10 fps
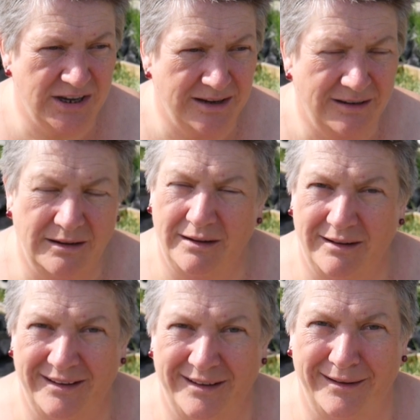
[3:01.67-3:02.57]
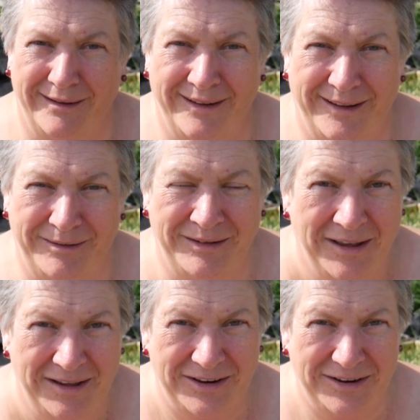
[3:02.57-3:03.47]
year. I
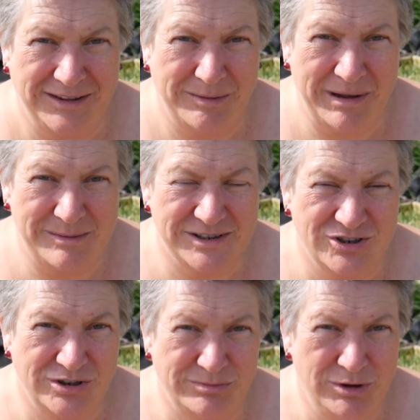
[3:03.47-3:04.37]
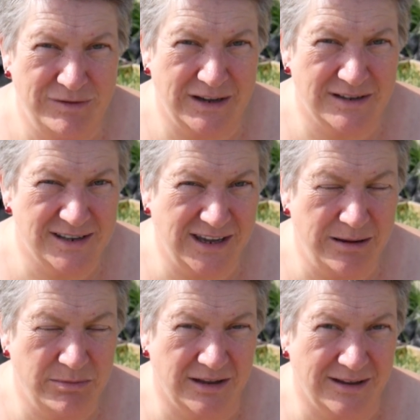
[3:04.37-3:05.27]
think perhaps I should move it because I
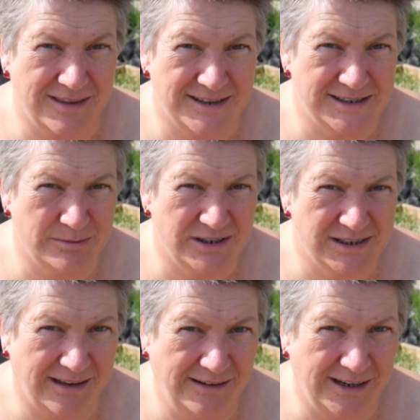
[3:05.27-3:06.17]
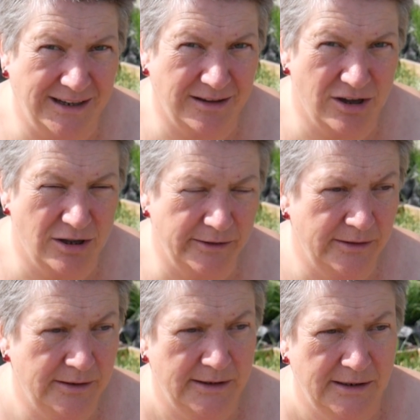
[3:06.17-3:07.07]
keep thinking there's someone standing in the garden,
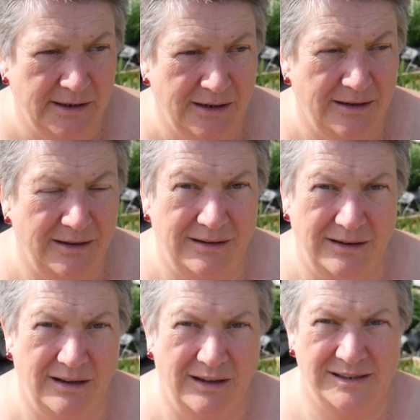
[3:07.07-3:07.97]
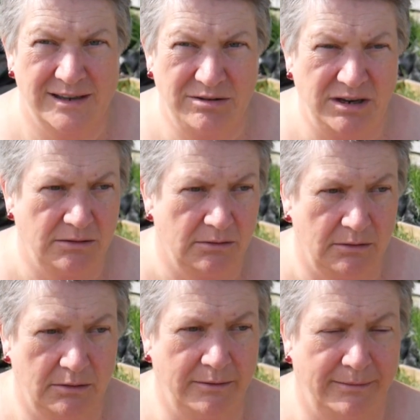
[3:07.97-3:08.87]
and it's only
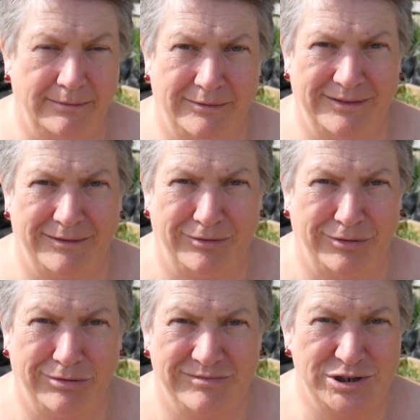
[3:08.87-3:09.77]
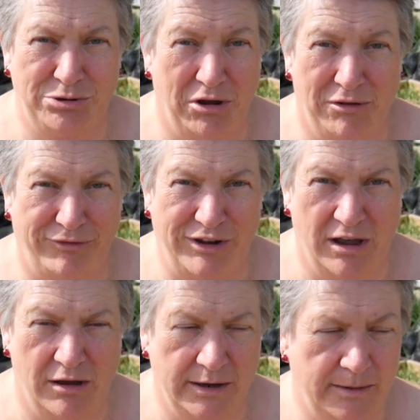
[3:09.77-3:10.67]
2.5 feet
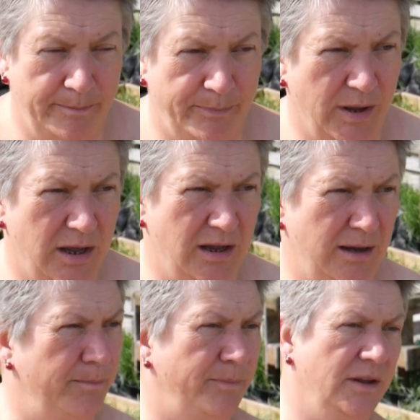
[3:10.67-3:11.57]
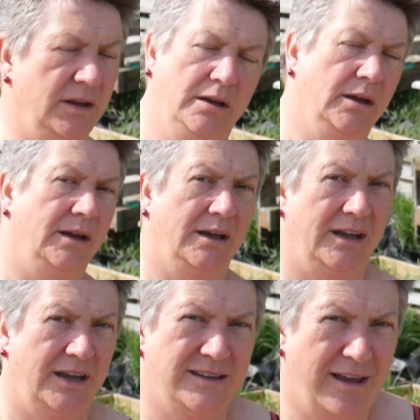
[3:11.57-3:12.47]
high, but
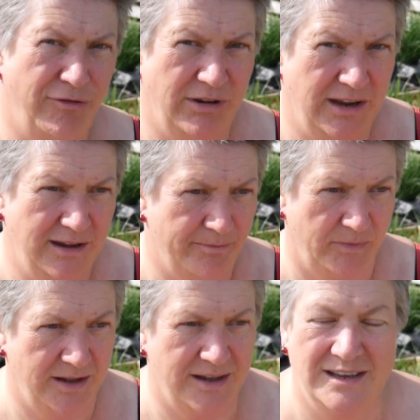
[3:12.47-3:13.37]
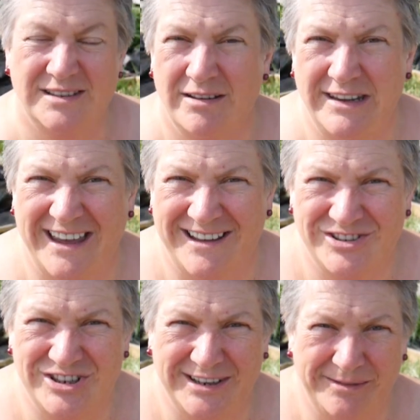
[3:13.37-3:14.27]
it definitely is
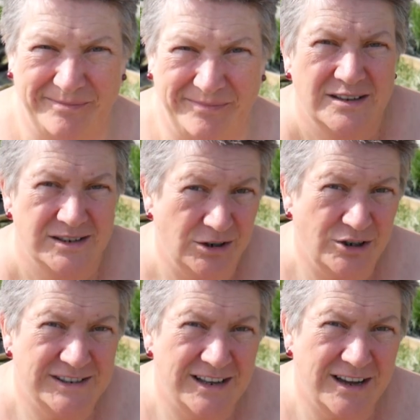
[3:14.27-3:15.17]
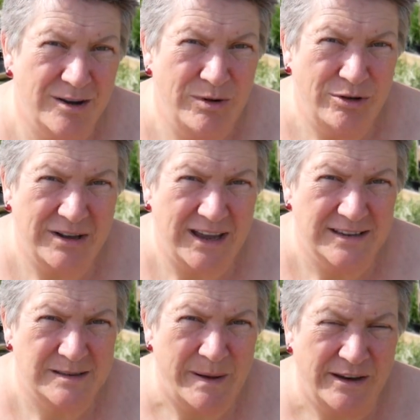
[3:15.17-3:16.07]
eye-catching. So it looks like I will get
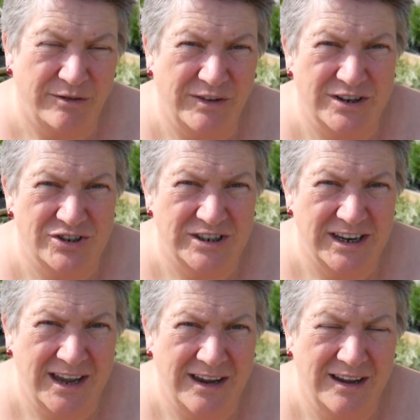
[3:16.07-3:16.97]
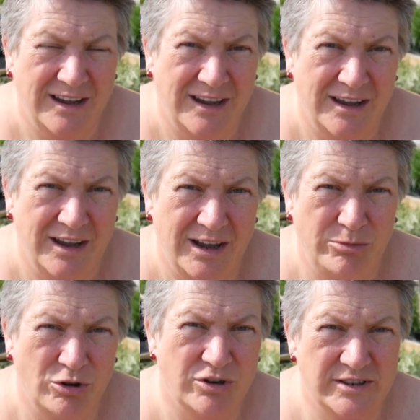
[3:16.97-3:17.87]
this bed finished today. I'm
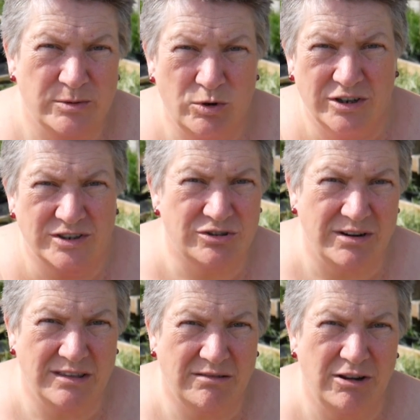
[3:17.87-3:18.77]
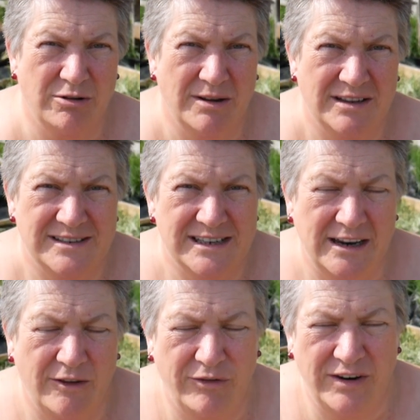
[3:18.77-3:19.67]
not going to work straight through until
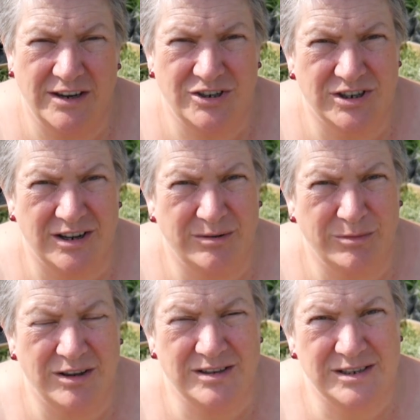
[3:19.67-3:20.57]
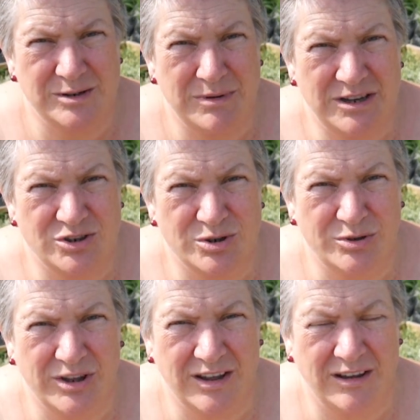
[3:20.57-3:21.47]
it's finished. I'm going to make
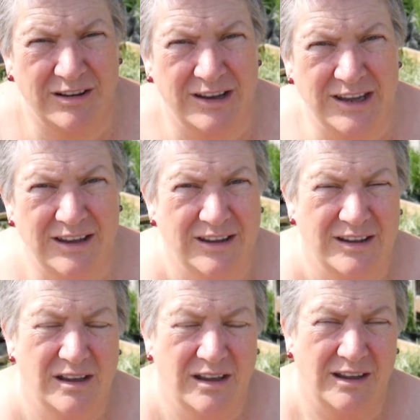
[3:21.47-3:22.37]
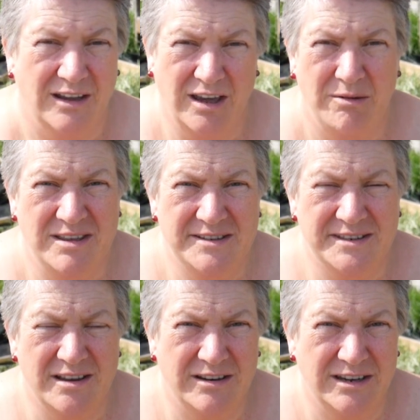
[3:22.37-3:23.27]
sure that I go
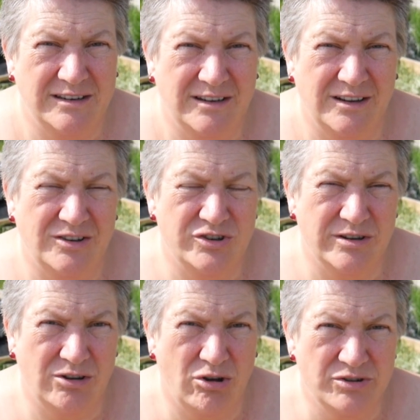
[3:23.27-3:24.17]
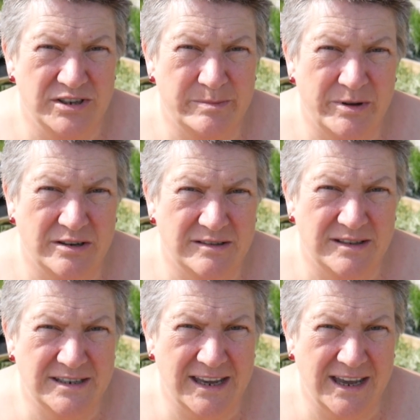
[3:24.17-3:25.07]
inside during the hottest part
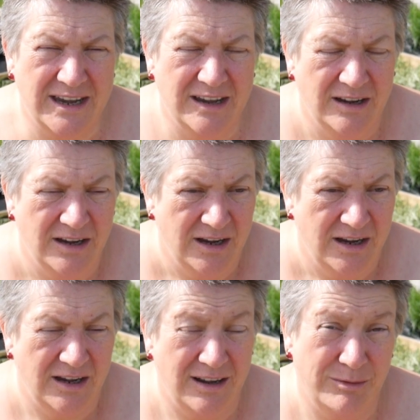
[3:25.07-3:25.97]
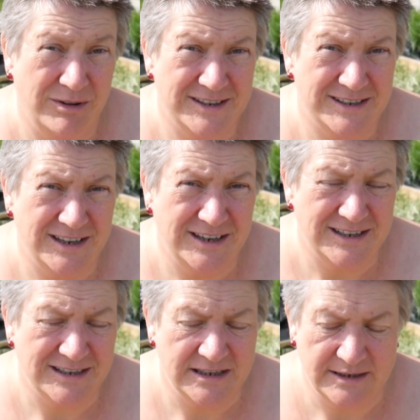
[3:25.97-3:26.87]
of the day, when the sun
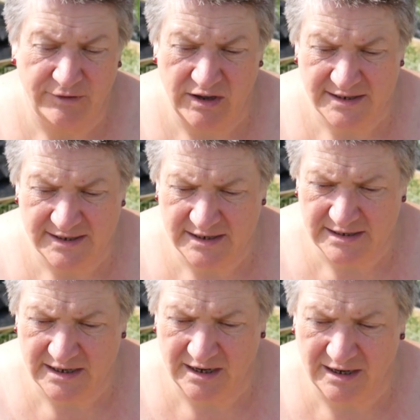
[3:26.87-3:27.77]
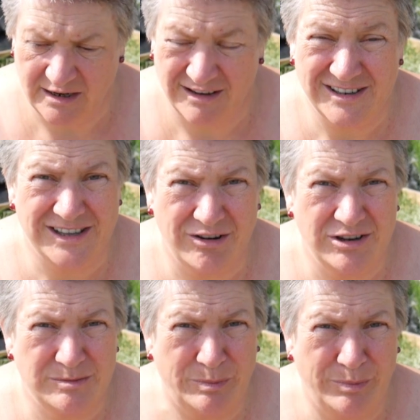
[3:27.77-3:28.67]
is at its fiercest, because there
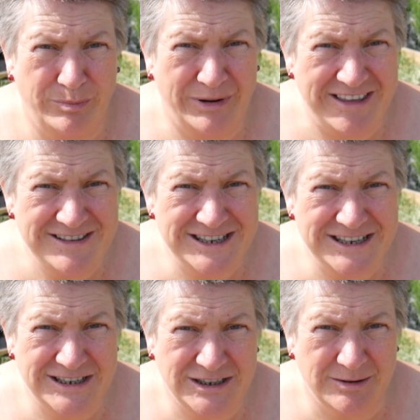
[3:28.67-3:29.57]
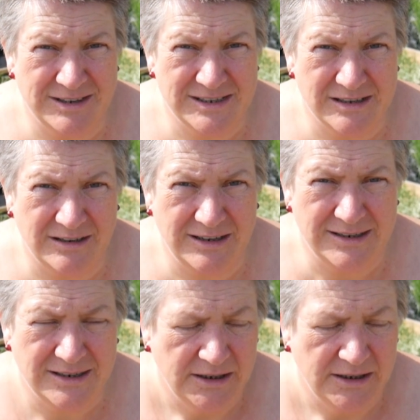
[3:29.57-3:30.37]
is plenty to do inside.